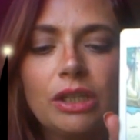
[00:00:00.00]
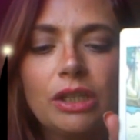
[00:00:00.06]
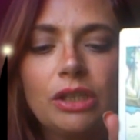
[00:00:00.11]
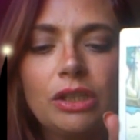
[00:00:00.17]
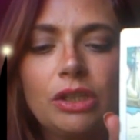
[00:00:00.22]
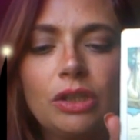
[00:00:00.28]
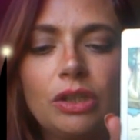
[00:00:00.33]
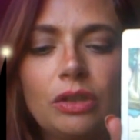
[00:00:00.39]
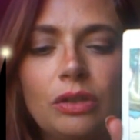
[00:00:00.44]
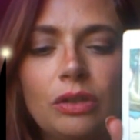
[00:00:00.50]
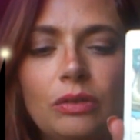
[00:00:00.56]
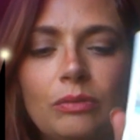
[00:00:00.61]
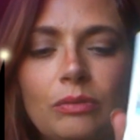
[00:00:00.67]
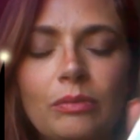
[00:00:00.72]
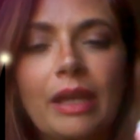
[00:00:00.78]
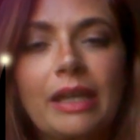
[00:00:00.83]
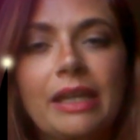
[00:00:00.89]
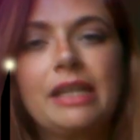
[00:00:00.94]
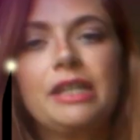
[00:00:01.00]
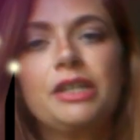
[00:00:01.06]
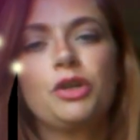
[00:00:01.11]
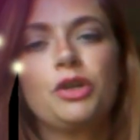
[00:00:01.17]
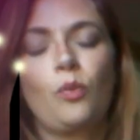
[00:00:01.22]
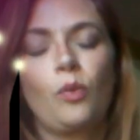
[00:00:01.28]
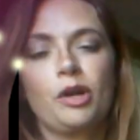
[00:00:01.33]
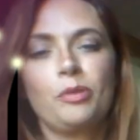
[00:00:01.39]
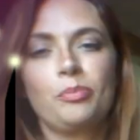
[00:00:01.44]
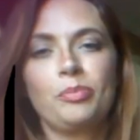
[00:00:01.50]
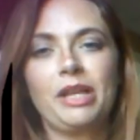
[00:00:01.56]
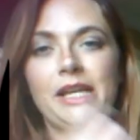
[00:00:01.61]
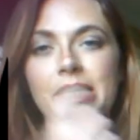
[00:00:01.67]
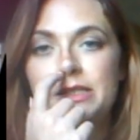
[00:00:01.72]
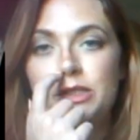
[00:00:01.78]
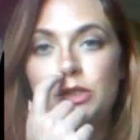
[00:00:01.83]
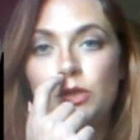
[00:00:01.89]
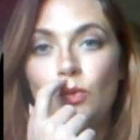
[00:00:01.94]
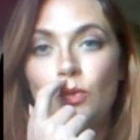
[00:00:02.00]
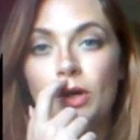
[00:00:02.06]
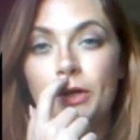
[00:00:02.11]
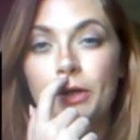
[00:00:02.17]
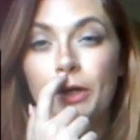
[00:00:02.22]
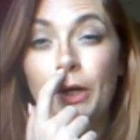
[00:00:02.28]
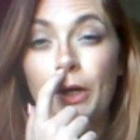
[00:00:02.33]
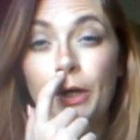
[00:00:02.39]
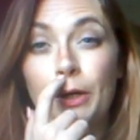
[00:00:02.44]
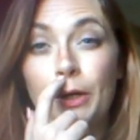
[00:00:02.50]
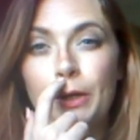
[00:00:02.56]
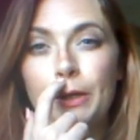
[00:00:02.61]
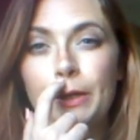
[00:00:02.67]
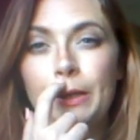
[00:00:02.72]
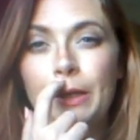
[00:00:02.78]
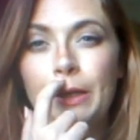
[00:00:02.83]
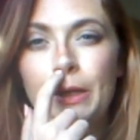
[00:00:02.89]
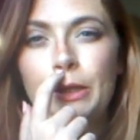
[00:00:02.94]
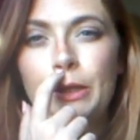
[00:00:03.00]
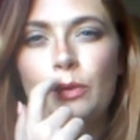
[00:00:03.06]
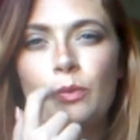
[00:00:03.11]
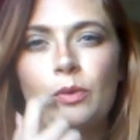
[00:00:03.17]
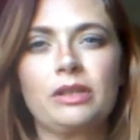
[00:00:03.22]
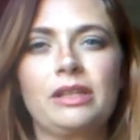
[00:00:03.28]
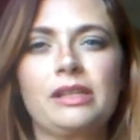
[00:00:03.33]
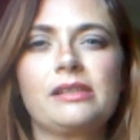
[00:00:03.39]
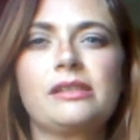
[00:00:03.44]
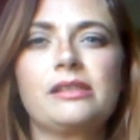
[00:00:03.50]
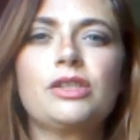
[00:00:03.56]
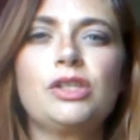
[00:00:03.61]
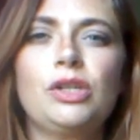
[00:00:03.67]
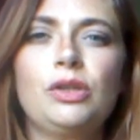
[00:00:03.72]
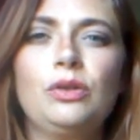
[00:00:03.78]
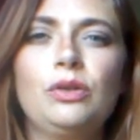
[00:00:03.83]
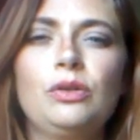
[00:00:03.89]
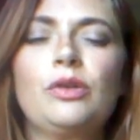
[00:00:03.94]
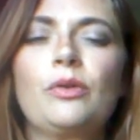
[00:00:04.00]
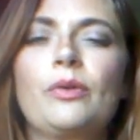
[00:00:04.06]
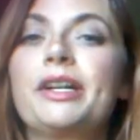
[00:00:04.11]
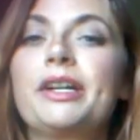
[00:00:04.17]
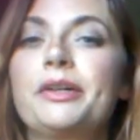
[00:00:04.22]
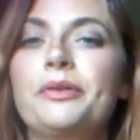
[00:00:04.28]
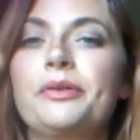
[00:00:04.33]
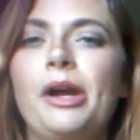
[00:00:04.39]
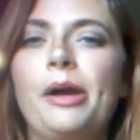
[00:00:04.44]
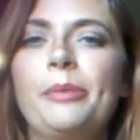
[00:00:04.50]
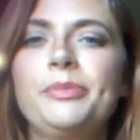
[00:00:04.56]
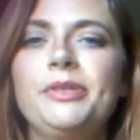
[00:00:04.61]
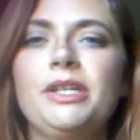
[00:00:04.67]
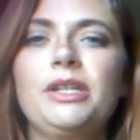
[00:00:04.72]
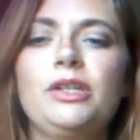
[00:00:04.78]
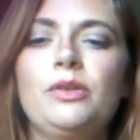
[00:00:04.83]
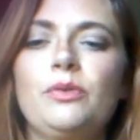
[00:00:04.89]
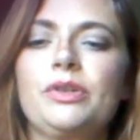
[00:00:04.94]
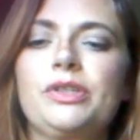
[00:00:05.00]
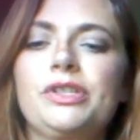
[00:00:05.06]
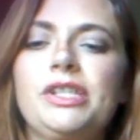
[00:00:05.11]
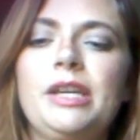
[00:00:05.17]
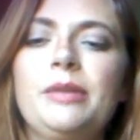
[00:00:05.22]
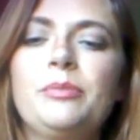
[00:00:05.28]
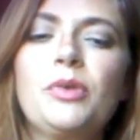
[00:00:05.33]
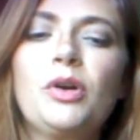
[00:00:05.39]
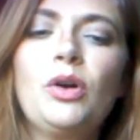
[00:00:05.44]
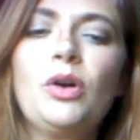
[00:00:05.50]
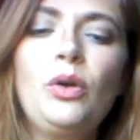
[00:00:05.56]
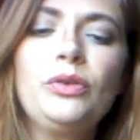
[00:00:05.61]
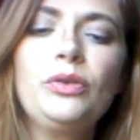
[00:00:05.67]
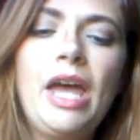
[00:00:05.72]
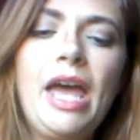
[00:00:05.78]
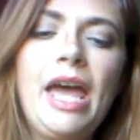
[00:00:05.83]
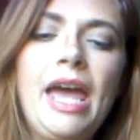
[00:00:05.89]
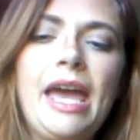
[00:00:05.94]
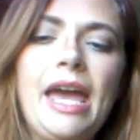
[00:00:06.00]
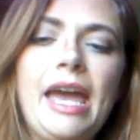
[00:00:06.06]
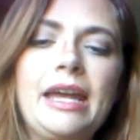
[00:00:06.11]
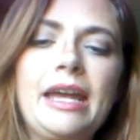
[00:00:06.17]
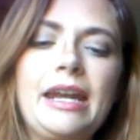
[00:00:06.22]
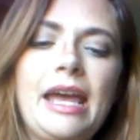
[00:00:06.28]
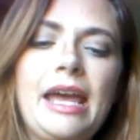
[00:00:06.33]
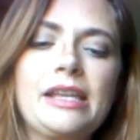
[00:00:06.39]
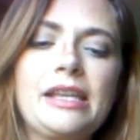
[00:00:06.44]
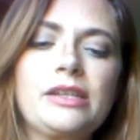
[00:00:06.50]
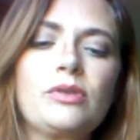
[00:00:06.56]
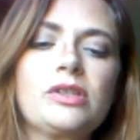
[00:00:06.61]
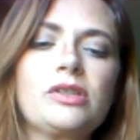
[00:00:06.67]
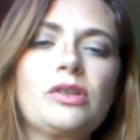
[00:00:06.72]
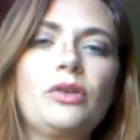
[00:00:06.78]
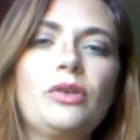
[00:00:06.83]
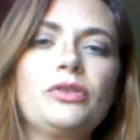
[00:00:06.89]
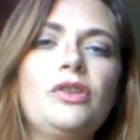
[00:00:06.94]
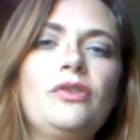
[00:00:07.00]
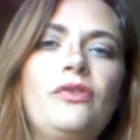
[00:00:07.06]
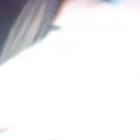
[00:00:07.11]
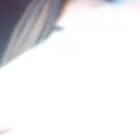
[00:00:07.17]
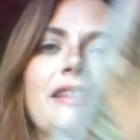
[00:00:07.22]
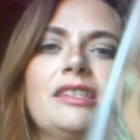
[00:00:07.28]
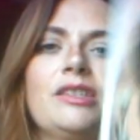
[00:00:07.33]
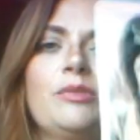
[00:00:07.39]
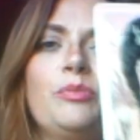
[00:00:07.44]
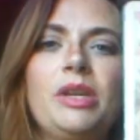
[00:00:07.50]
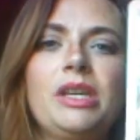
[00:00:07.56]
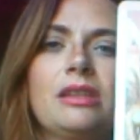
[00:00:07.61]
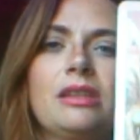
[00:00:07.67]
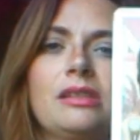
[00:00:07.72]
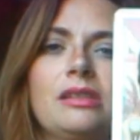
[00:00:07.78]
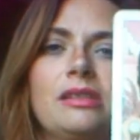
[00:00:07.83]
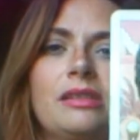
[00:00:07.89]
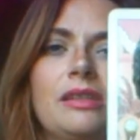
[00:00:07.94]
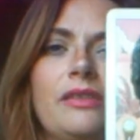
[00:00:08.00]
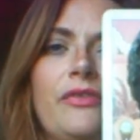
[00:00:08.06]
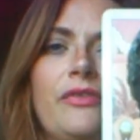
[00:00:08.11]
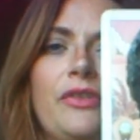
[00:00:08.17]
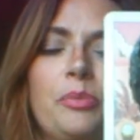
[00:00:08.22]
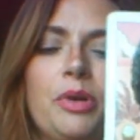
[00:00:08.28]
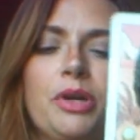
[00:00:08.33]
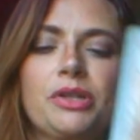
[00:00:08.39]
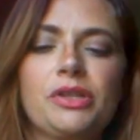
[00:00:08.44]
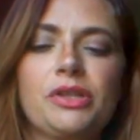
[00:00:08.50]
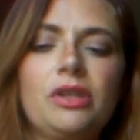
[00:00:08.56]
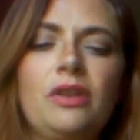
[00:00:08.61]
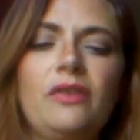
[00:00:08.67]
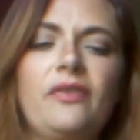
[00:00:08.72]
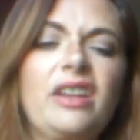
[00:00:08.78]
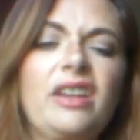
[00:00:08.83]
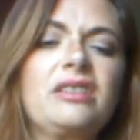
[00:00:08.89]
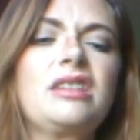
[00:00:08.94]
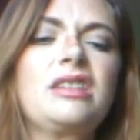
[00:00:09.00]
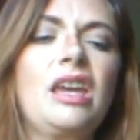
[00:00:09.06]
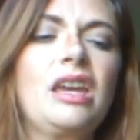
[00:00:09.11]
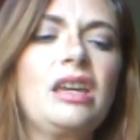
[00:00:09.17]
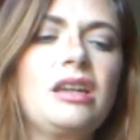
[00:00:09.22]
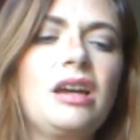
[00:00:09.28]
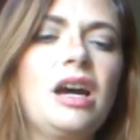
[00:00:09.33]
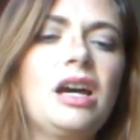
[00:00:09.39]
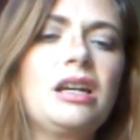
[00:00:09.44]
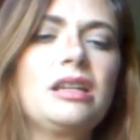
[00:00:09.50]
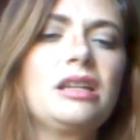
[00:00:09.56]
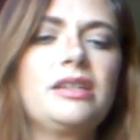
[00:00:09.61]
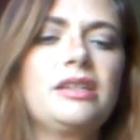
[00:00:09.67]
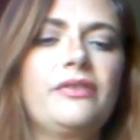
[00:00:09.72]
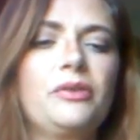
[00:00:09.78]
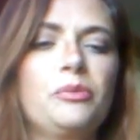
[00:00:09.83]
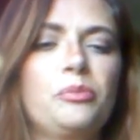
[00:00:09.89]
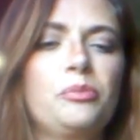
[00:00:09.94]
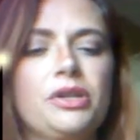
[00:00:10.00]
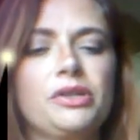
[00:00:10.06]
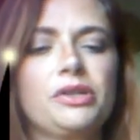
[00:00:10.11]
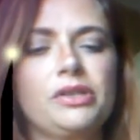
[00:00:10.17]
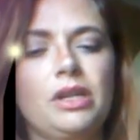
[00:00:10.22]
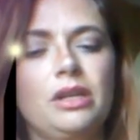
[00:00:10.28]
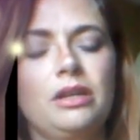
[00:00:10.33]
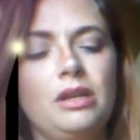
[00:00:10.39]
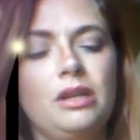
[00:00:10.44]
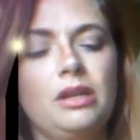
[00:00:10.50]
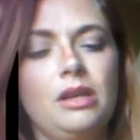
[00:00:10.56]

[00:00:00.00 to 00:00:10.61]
in your workplace, you weren't heard, you weren't listened to, you were interrupted, you were steamrolled, and as a result, you've had to be this different person, you've had to take on a different person.